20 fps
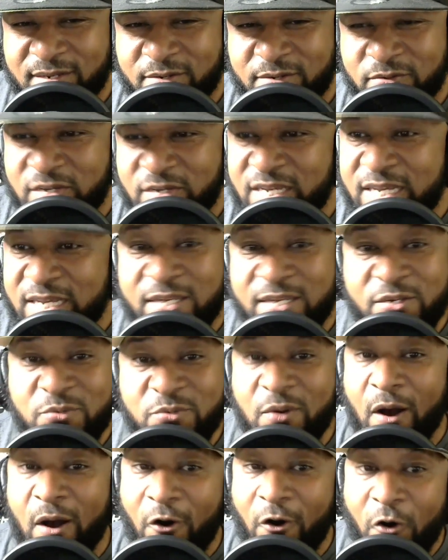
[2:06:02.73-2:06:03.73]
know, he didn't
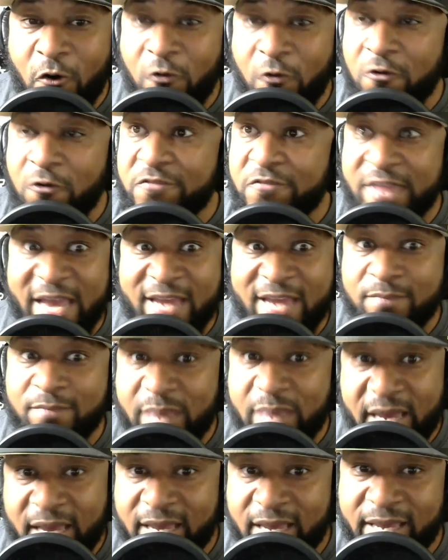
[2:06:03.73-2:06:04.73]
do all that
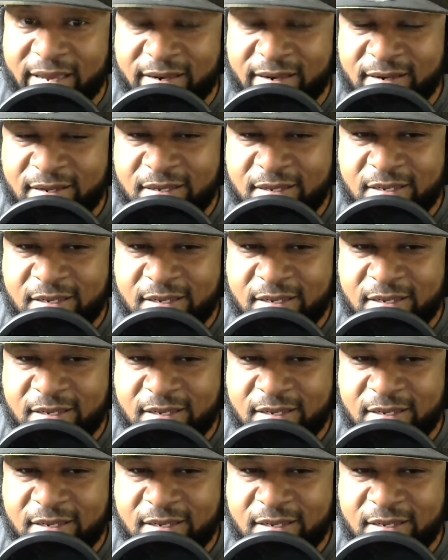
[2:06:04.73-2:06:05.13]
bad.